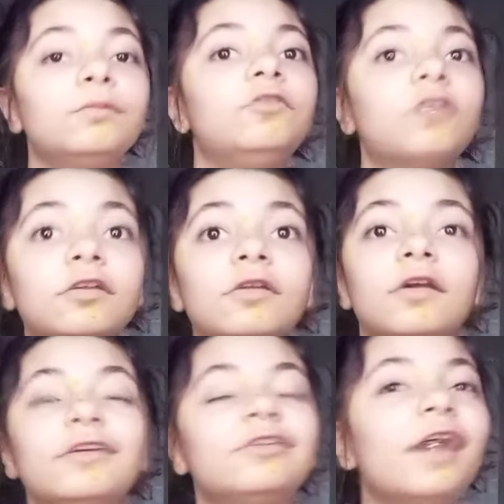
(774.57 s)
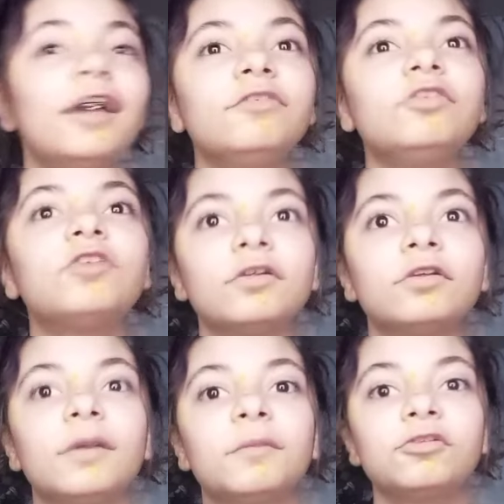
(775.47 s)
It's not even just
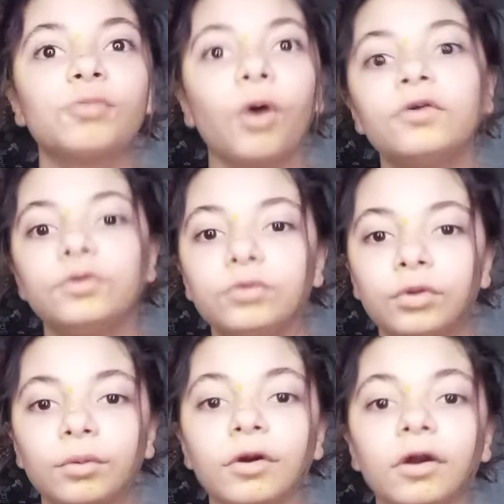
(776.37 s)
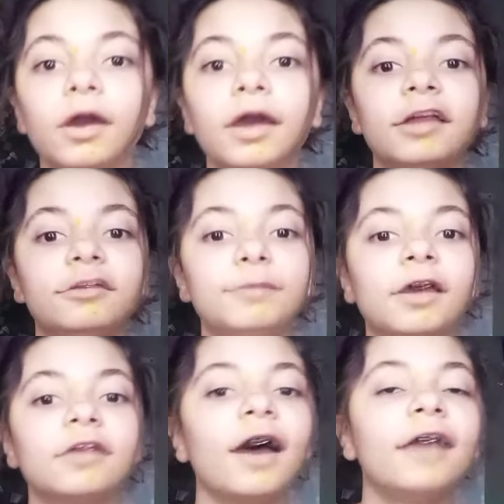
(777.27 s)
because I'm a small YouTuber. It's
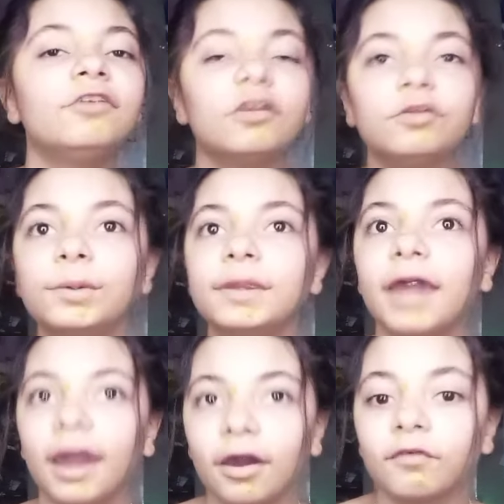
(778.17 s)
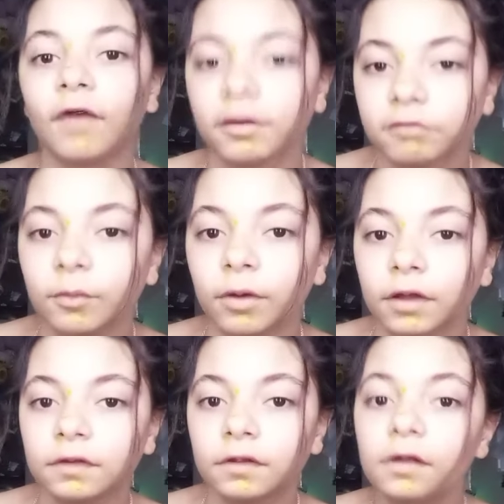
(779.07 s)
because I genuinely care for
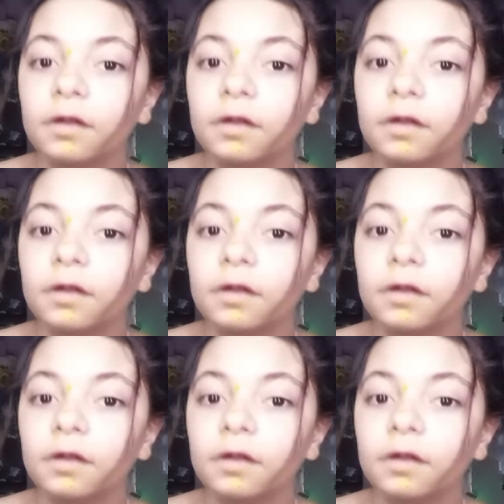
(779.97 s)
everyone.